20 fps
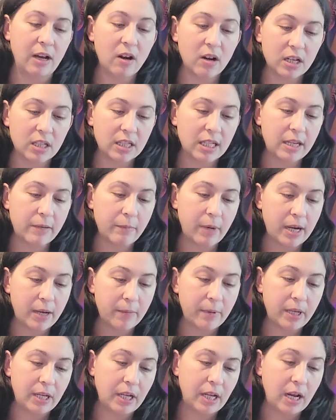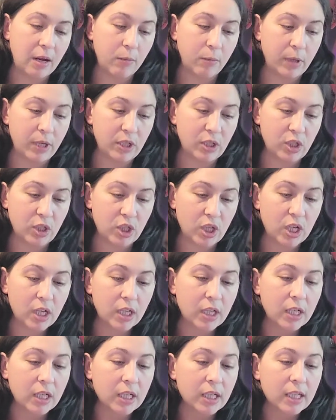Honestly, in my opinion, I wish
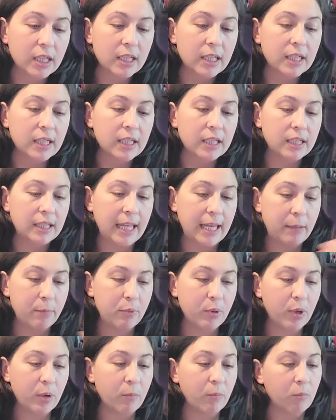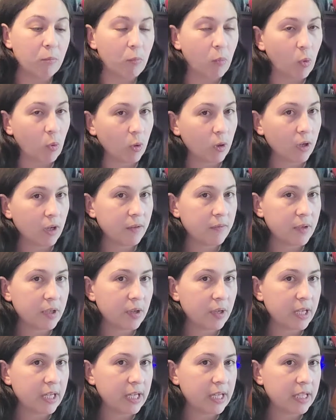they put more of a
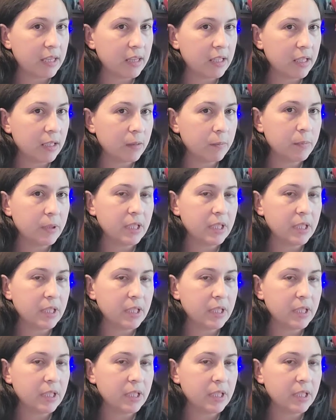green in there,